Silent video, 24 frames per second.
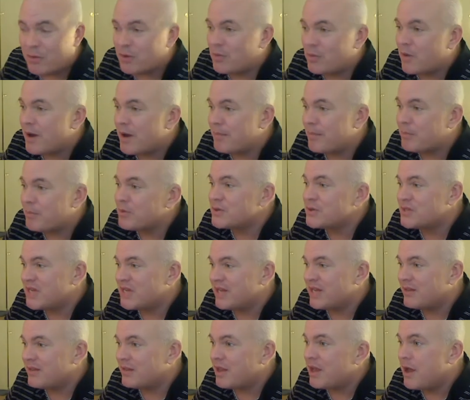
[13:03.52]
would
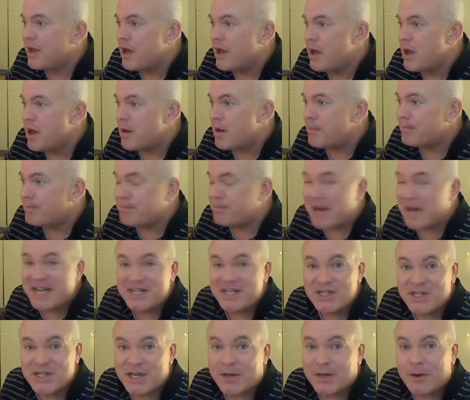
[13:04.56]
represent the
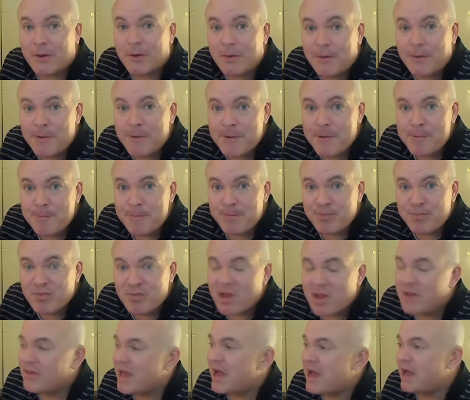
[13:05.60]
bicycle
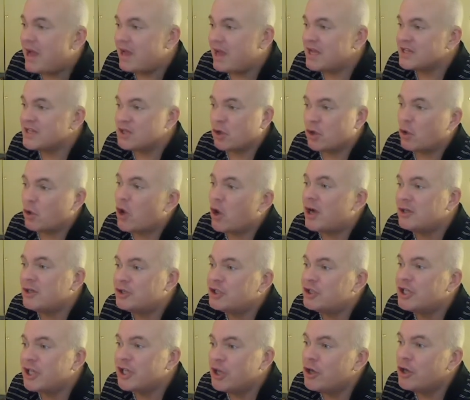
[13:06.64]
that is
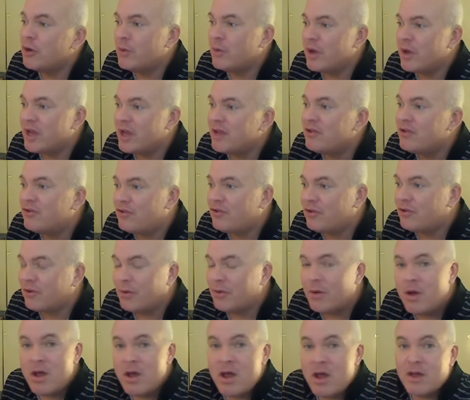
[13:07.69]
launching you
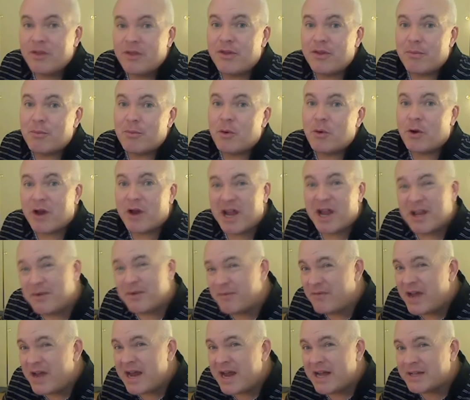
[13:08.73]
into the more
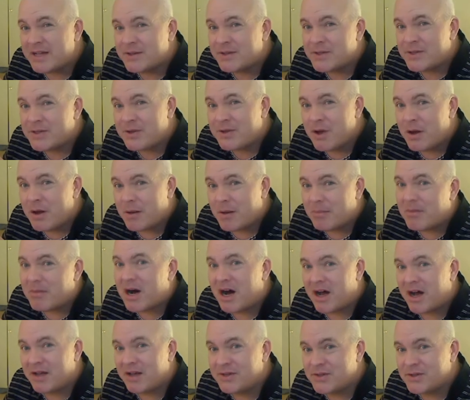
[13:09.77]
advanced
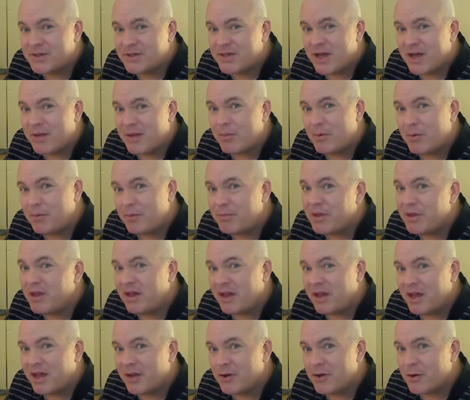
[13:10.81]
mods that would
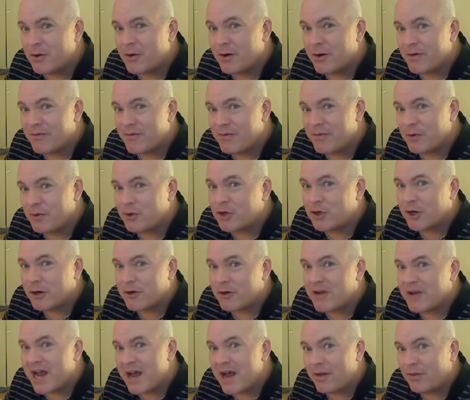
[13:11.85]
be in your future
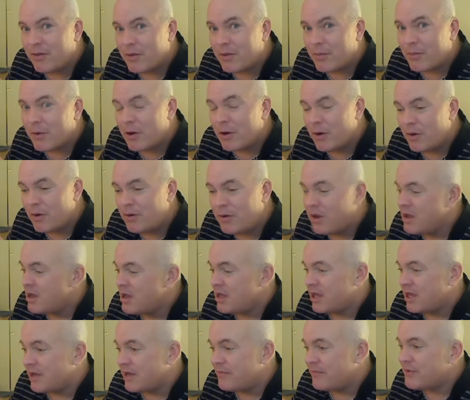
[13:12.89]
down the road
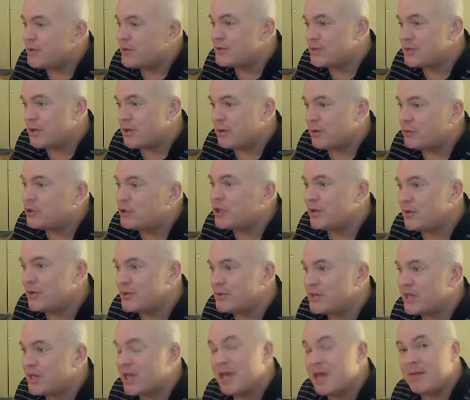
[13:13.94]
if you so
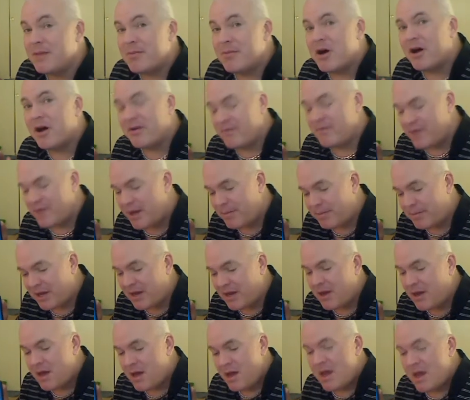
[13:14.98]
chose to keep on
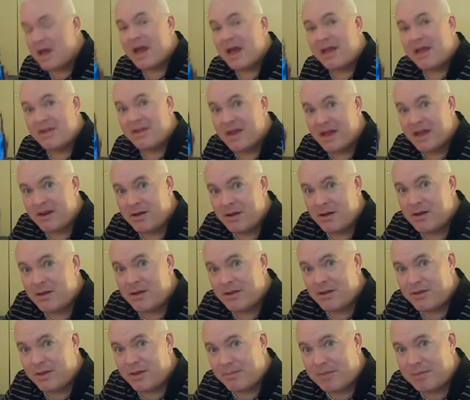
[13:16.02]
vaping. And then
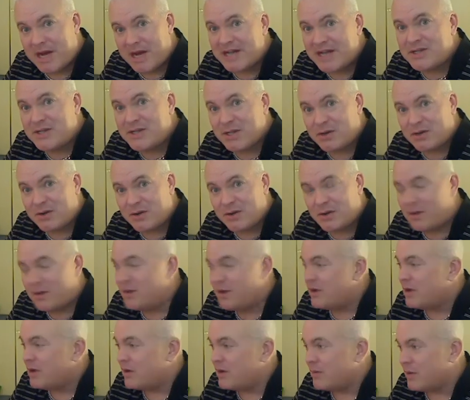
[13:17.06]
the
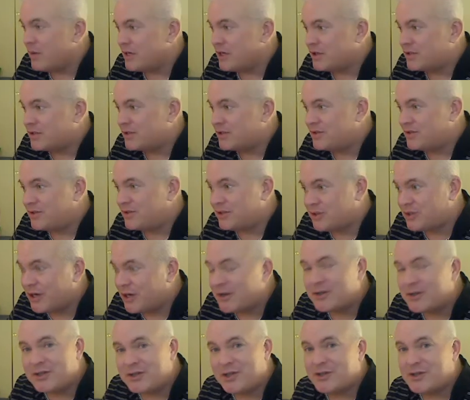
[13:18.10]
bicycle, which
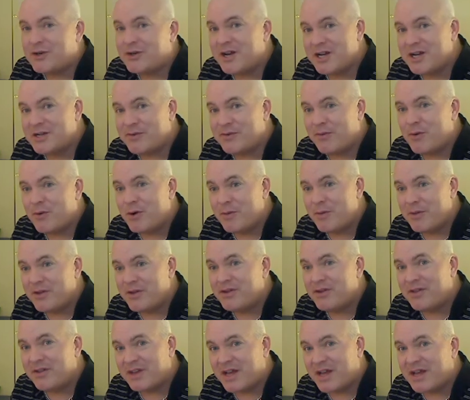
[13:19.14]
starts to transform
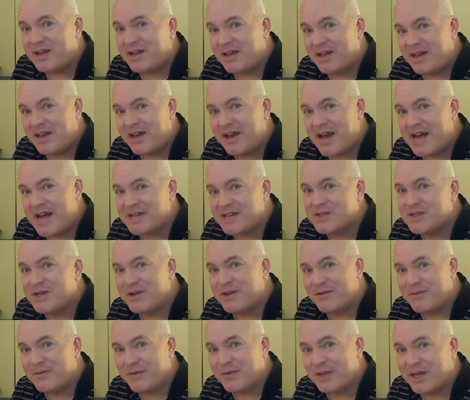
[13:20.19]
into the kid
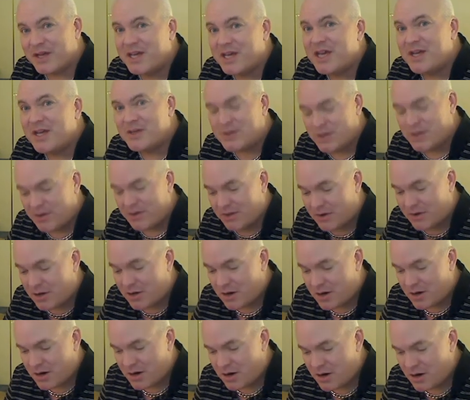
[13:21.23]
asking for the keys to the
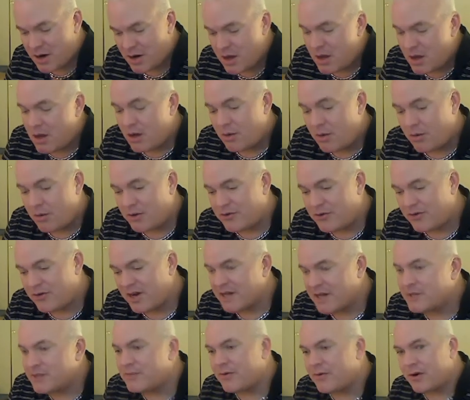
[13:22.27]
car, would
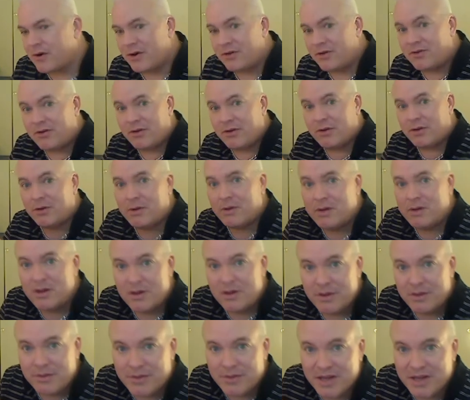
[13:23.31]
transfer into
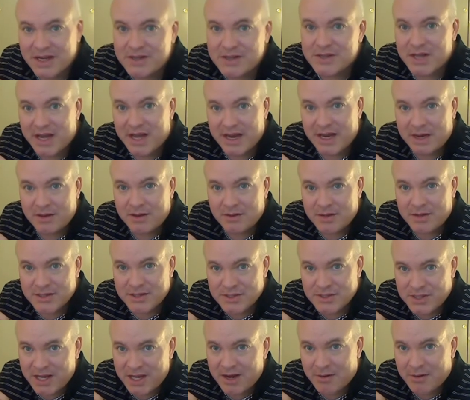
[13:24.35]
things like the
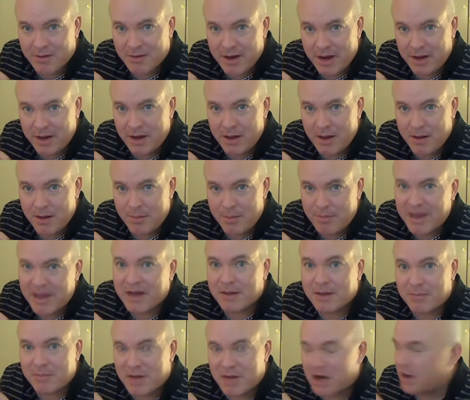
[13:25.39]
Stingray
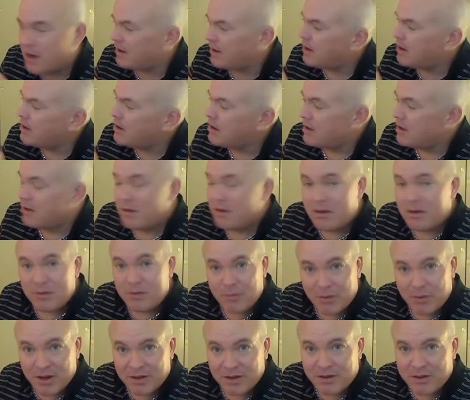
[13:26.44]
mech mod
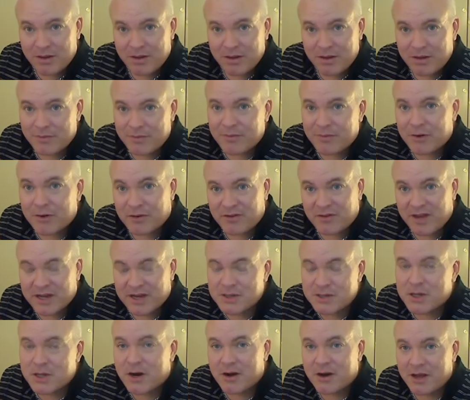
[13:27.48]
with the
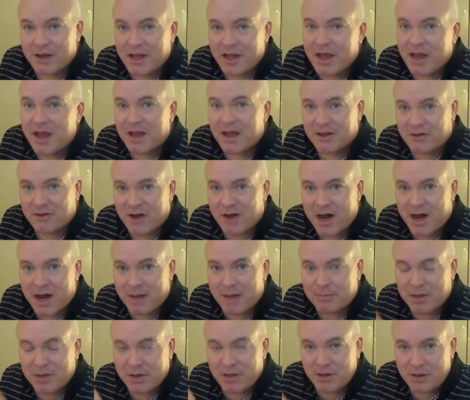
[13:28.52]
Vertex RDA
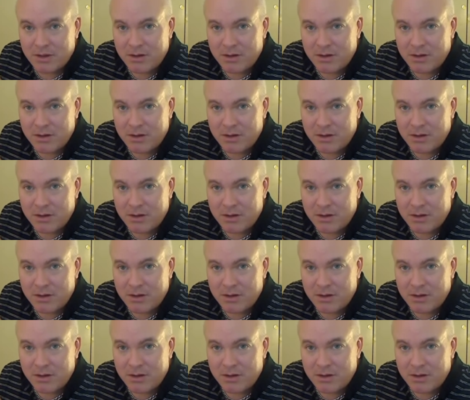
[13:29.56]
atop,